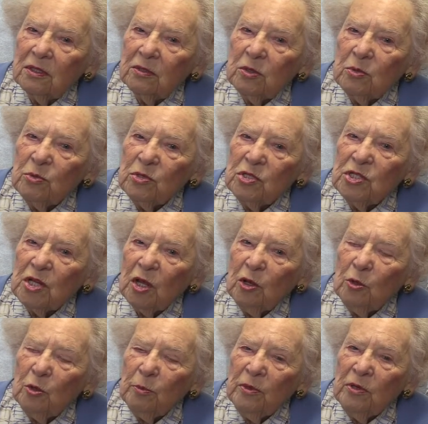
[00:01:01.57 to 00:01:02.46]
was
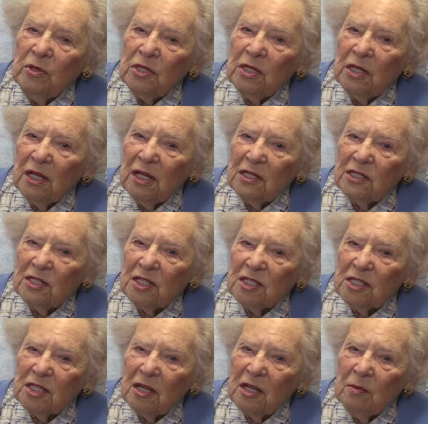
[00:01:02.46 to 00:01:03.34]
opened, as I
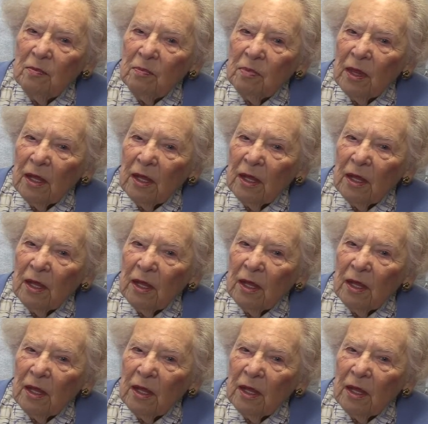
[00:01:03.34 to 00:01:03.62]
say,